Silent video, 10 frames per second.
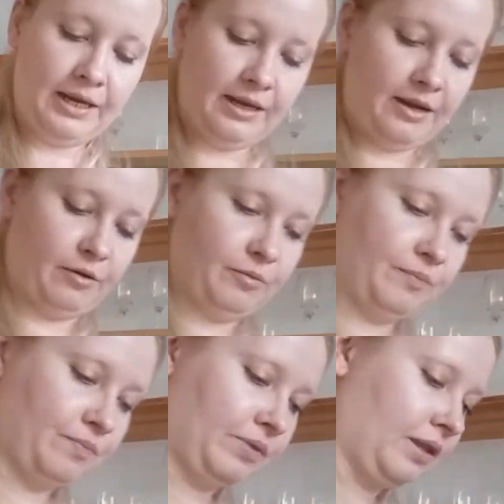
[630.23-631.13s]
Now,
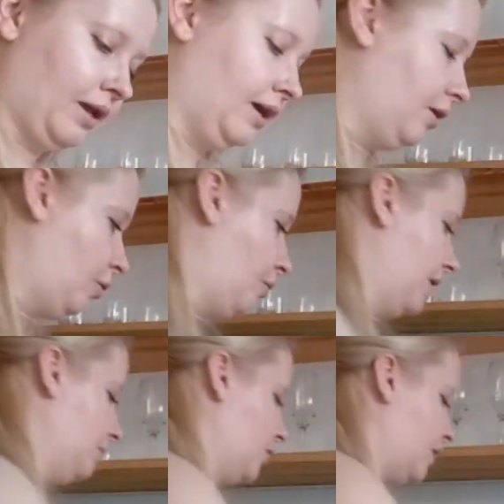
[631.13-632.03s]

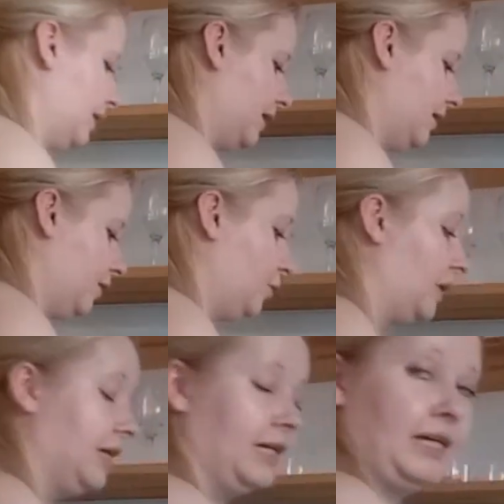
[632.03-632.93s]
one more thing you
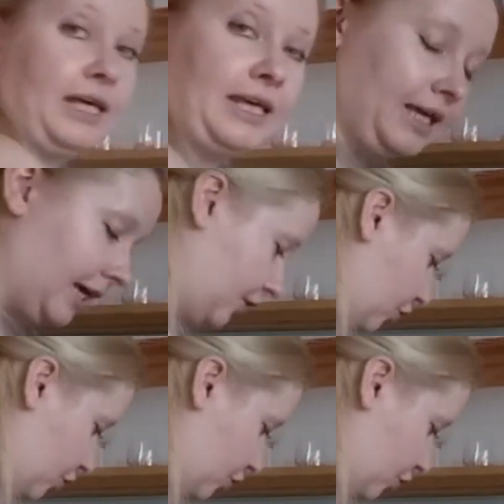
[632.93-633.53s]
can add